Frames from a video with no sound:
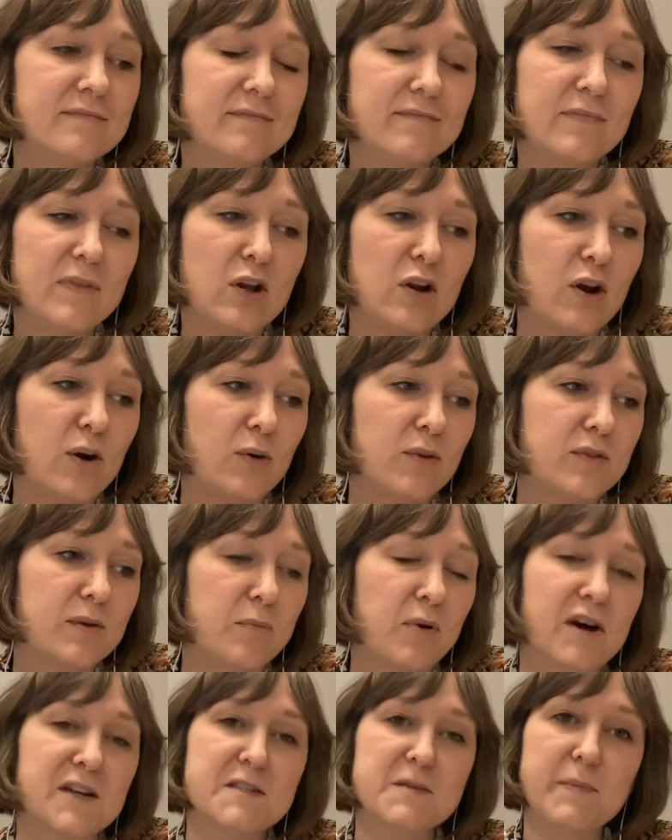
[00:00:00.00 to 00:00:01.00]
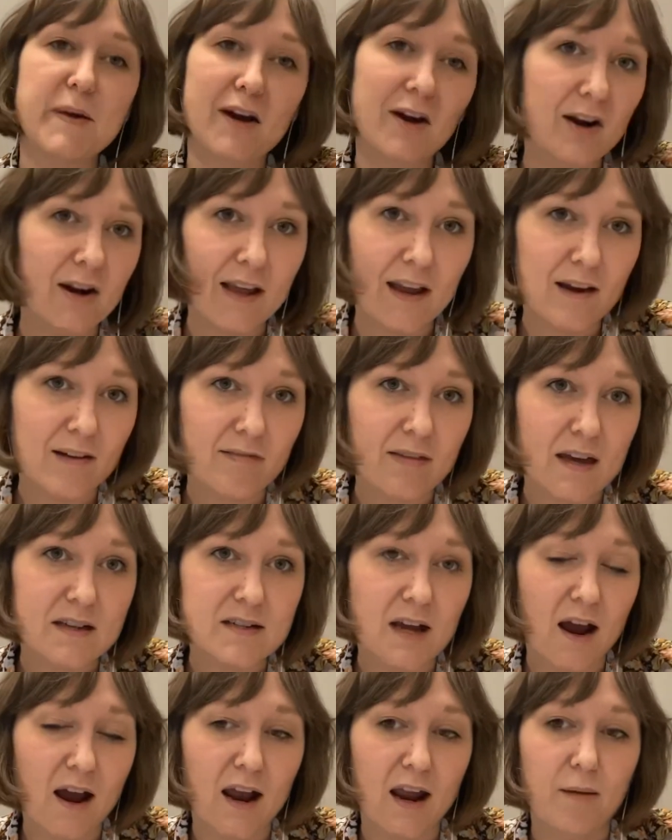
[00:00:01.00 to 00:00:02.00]
the prosperity of that
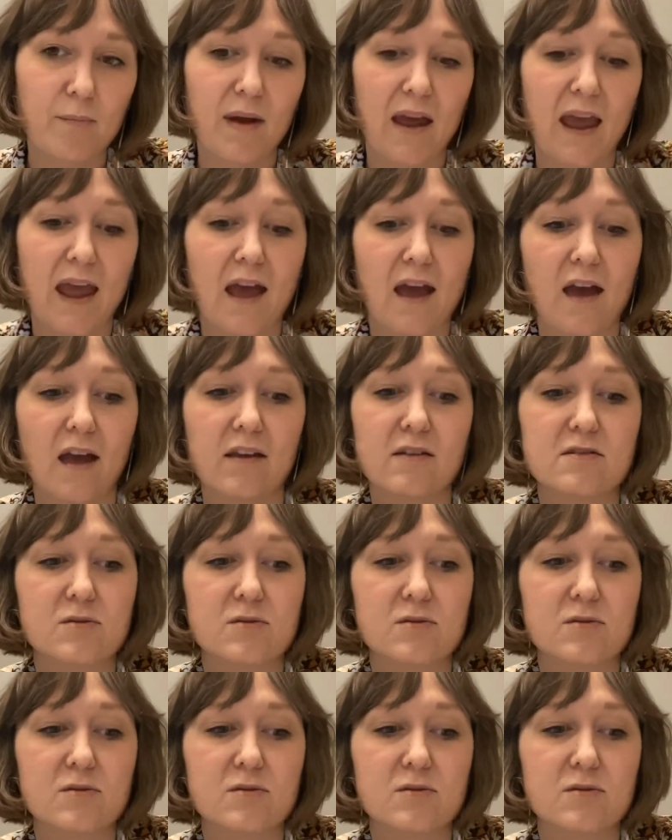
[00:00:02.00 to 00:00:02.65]
time. And